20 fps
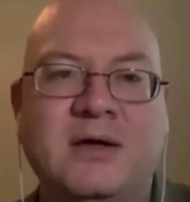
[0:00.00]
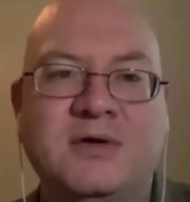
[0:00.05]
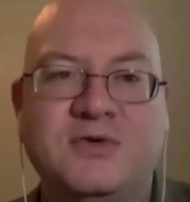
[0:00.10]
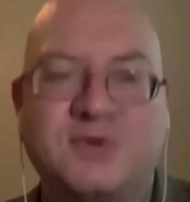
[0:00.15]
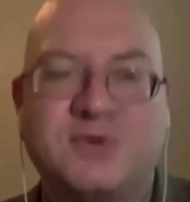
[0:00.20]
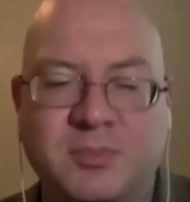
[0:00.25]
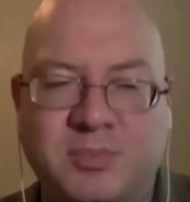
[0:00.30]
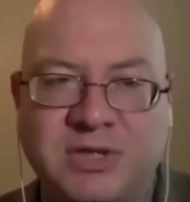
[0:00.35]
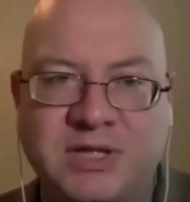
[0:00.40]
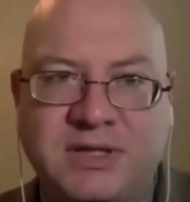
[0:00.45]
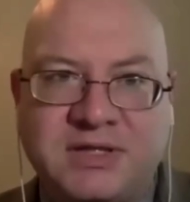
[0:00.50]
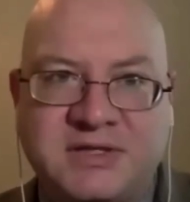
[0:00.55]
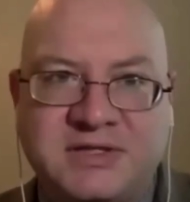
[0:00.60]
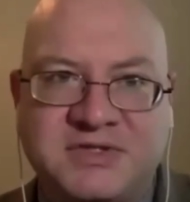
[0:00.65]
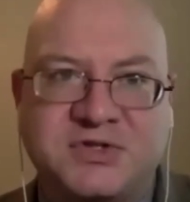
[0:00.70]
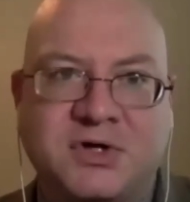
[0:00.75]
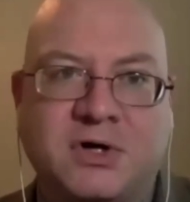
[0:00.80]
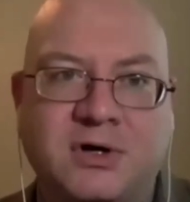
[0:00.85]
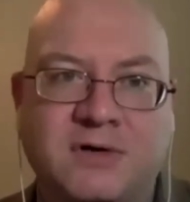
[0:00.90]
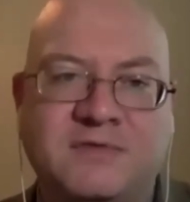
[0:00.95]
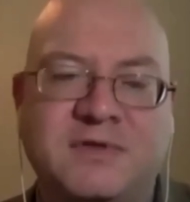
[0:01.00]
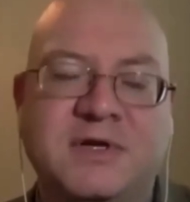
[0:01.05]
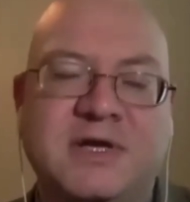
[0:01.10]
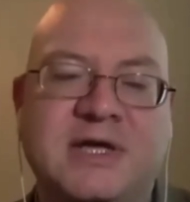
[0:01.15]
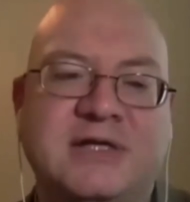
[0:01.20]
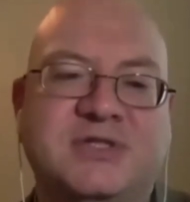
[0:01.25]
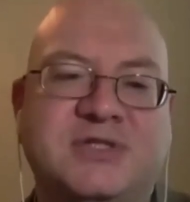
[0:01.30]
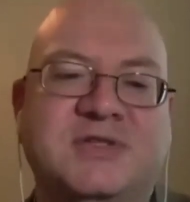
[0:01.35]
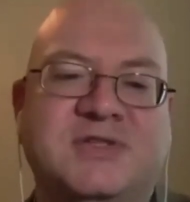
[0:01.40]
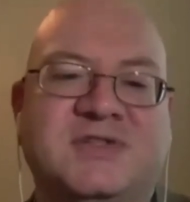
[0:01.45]
to completely dissolve the
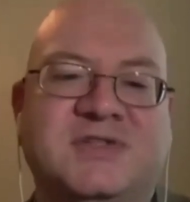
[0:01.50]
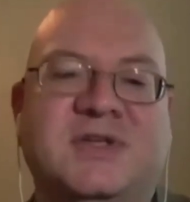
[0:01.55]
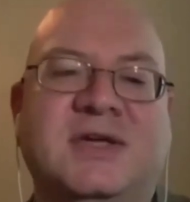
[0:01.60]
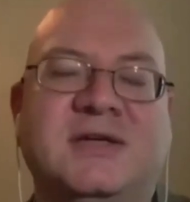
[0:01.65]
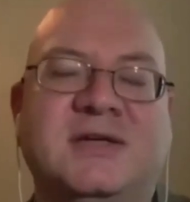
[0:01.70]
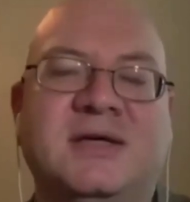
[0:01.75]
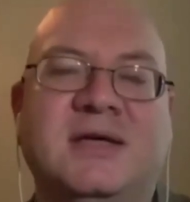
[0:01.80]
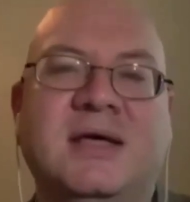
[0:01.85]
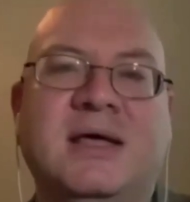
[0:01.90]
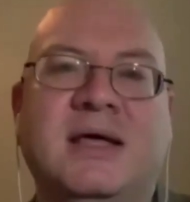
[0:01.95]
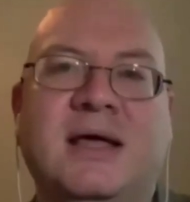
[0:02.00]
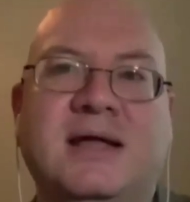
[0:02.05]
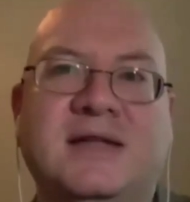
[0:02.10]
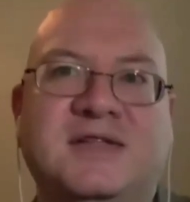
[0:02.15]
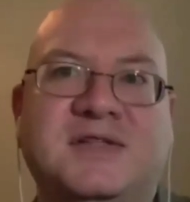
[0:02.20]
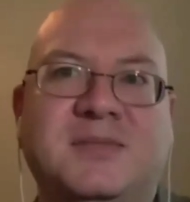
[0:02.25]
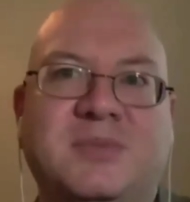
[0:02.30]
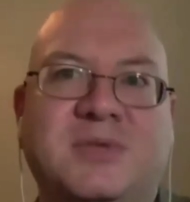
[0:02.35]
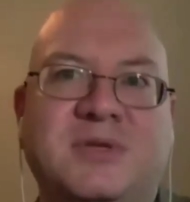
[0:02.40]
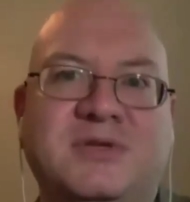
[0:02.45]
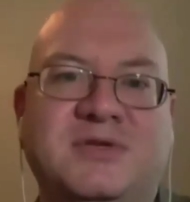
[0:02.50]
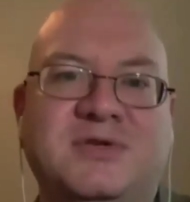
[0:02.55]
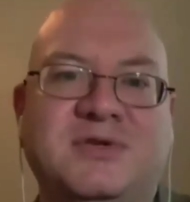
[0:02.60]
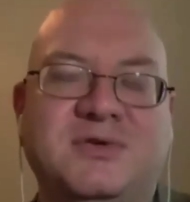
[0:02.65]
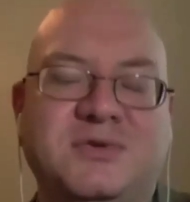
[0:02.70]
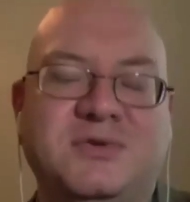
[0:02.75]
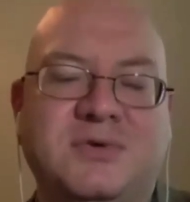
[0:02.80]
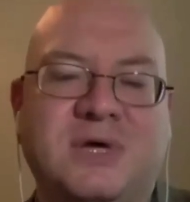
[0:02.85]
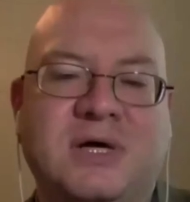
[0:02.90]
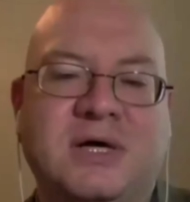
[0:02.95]
nation state and simply
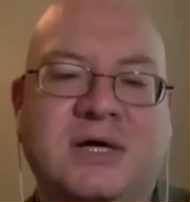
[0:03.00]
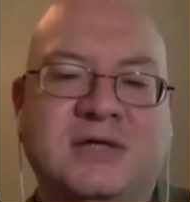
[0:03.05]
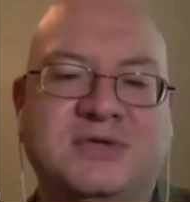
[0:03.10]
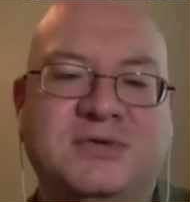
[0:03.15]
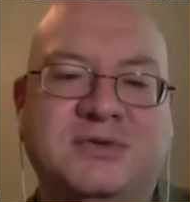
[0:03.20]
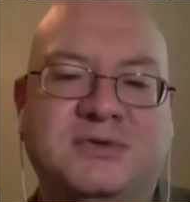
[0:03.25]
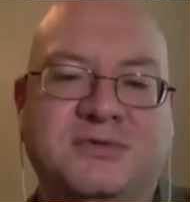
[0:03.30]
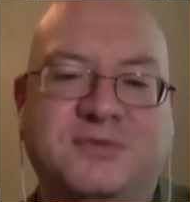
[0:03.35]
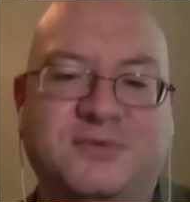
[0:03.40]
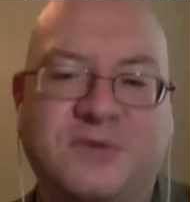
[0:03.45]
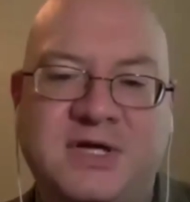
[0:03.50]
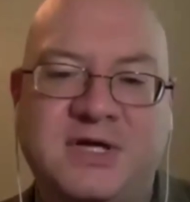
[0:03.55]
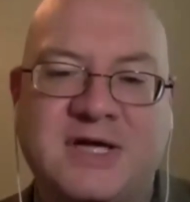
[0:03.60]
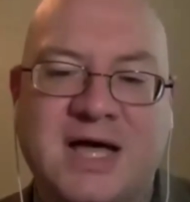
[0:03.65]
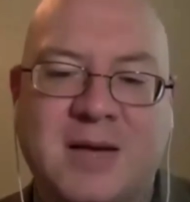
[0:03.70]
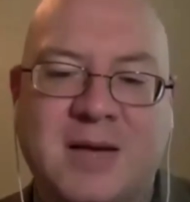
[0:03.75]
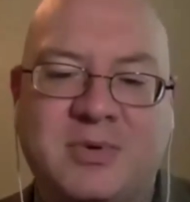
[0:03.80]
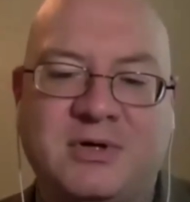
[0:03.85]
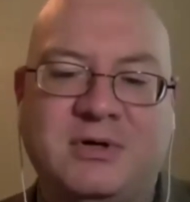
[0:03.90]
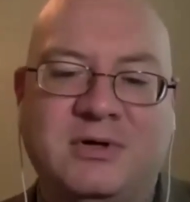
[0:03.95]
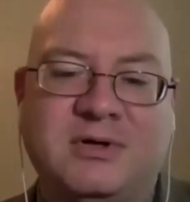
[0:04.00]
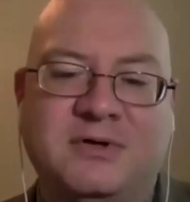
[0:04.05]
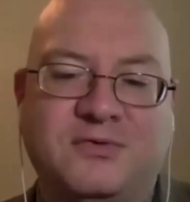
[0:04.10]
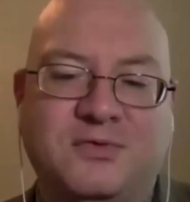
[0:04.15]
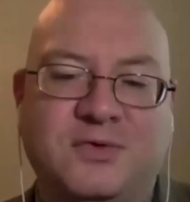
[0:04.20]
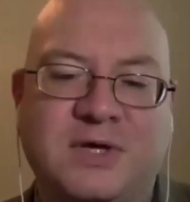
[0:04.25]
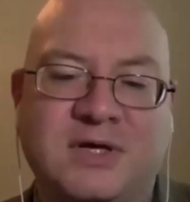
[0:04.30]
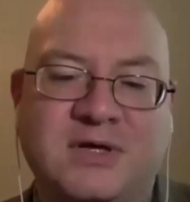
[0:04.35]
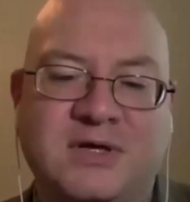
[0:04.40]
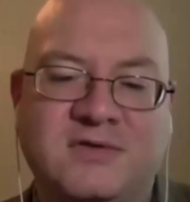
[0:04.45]
to sort of free capital and
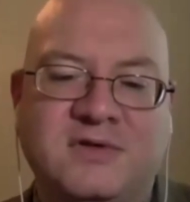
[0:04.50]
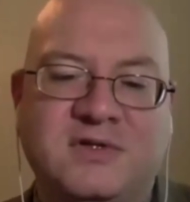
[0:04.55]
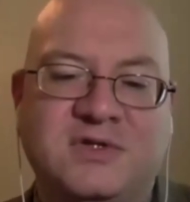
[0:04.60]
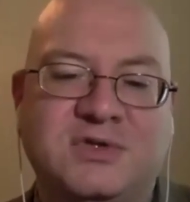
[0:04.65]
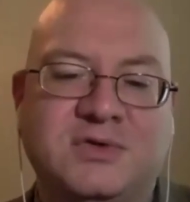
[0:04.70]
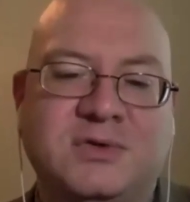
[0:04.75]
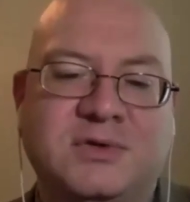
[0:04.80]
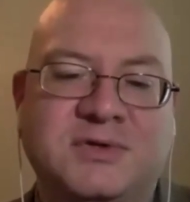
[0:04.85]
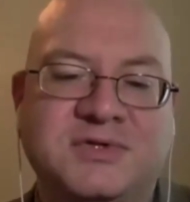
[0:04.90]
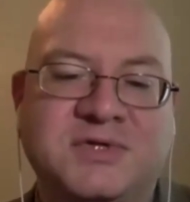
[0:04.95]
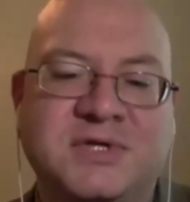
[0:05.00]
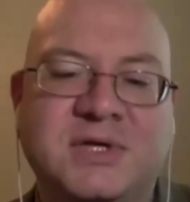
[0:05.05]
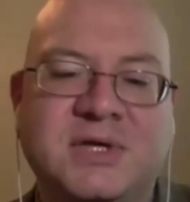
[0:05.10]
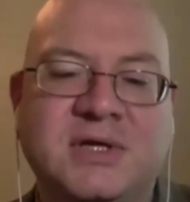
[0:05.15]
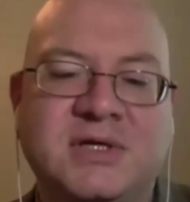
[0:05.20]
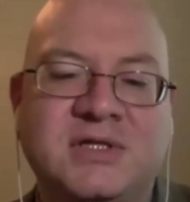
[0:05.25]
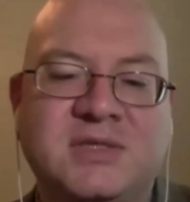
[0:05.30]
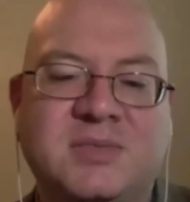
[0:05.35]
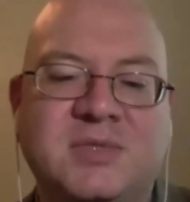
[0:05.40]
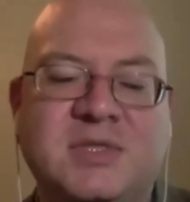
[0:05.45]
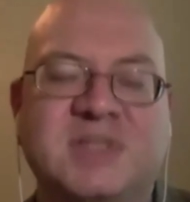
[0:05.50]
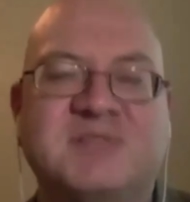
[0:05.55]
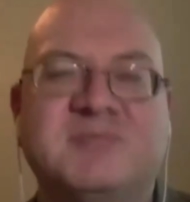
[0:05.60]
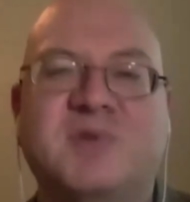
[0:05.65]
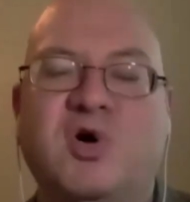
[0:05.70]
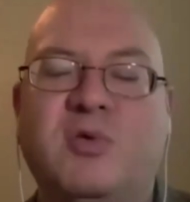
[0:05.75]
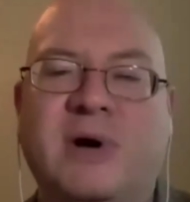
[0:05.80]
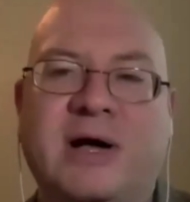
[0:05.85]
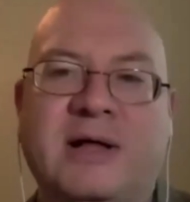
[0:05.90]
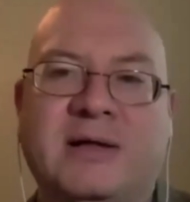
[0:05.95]
free individuals to be as
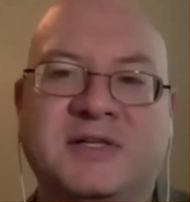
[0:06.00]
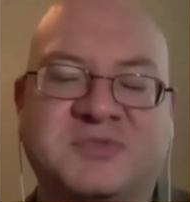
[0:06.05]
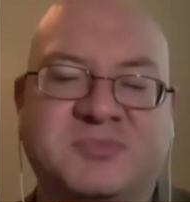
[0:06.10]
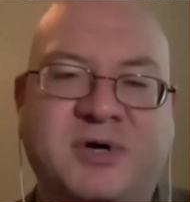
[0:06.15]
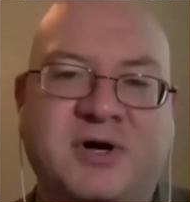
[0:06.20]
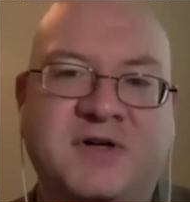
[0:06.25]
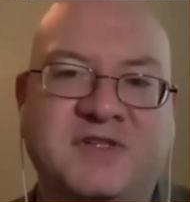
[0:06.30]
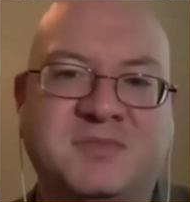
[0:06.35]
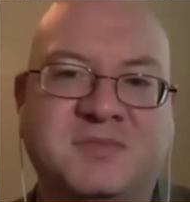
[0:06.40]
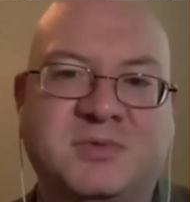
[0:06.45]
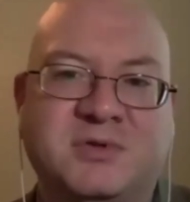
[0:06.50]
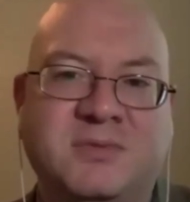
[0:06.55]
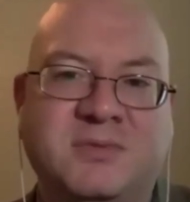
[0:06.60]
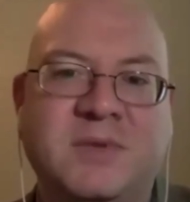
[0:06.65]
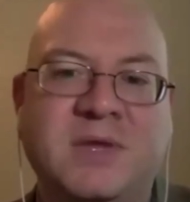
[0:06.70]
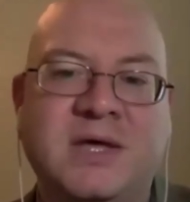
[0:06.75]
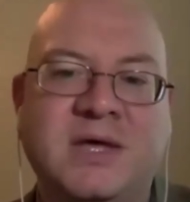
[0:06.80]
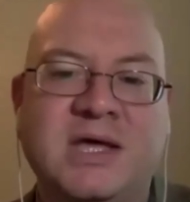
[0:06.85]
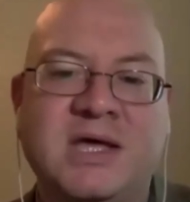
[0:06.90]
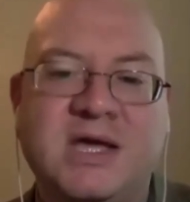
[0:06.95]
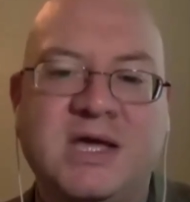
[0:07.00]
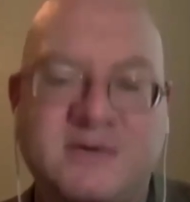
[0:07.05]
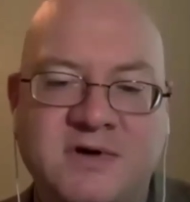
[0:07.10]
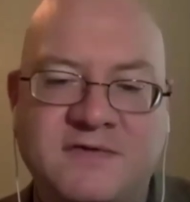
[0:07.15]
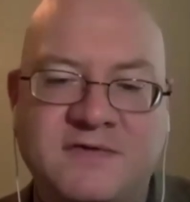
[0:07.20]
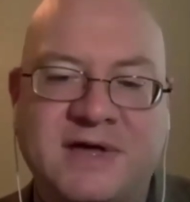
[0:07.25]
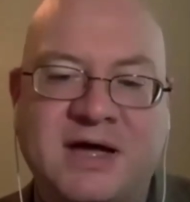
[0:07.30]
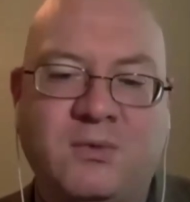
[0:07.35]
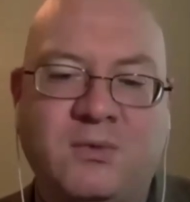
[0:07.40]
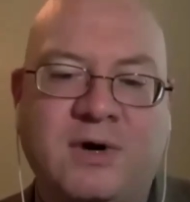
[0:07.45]
mobile as possible, even
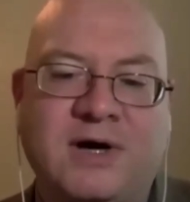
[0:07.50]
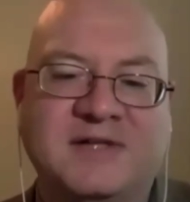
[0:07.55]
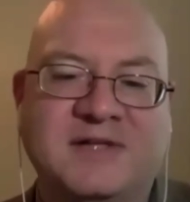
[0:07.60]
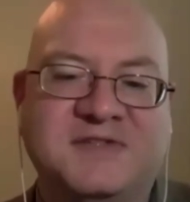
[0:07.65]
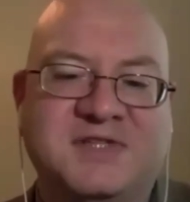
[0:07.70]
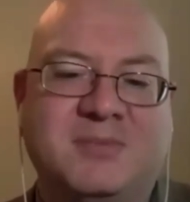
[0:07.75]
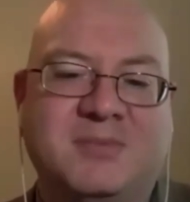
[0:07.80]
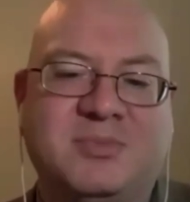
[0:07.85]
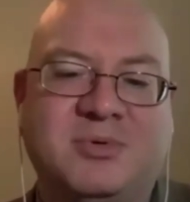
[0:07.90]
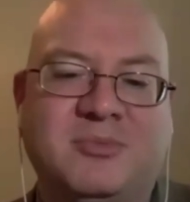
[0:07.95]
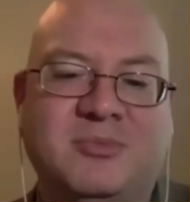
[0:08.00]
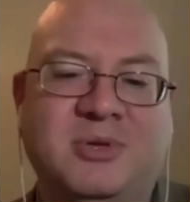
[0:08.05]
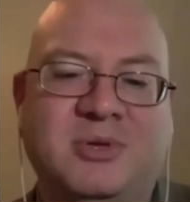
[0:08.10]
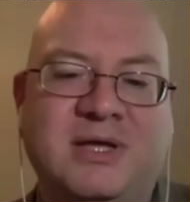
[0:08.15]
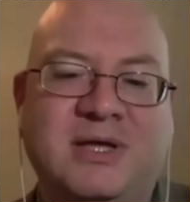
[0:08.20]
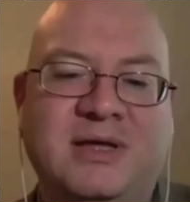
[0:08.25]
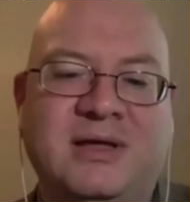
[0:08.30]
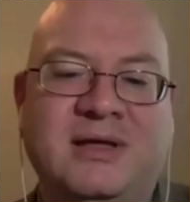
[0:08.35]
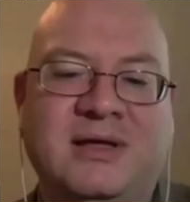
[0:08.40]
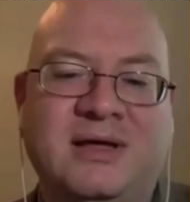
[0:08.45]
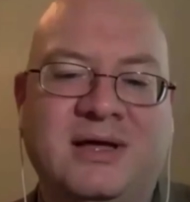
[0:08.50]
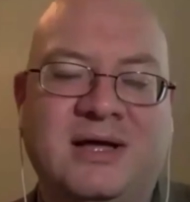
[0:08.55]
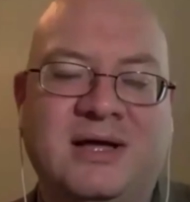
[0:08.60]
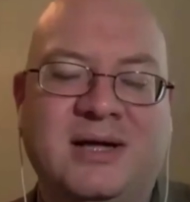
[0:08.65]
if that winds up being